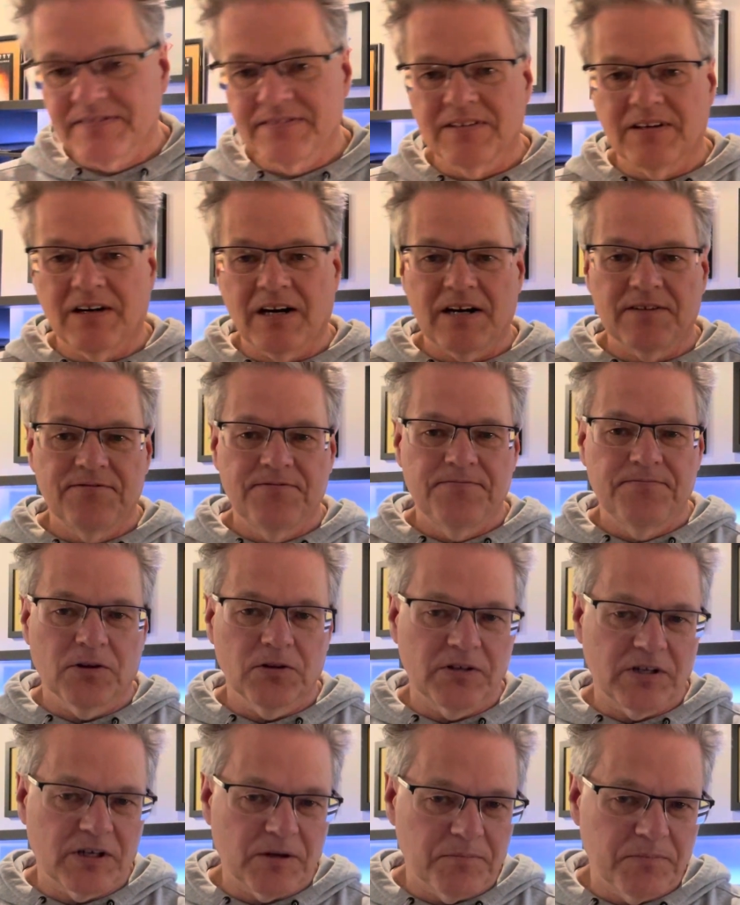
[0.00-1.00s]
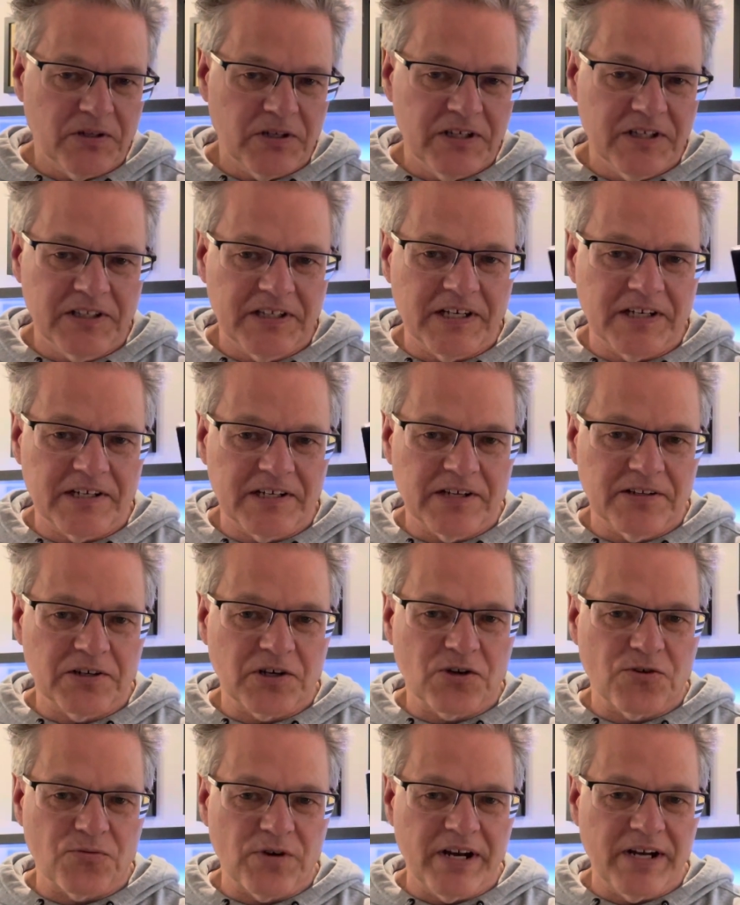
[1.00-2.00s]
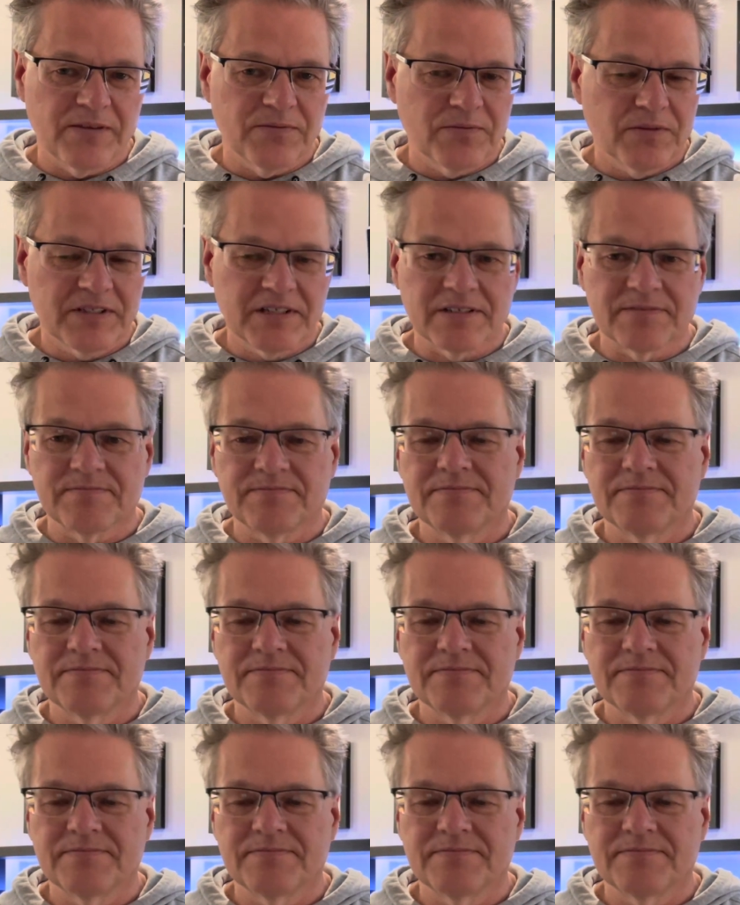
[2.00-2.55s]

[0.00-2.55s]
off Fully Completely. Another great, what a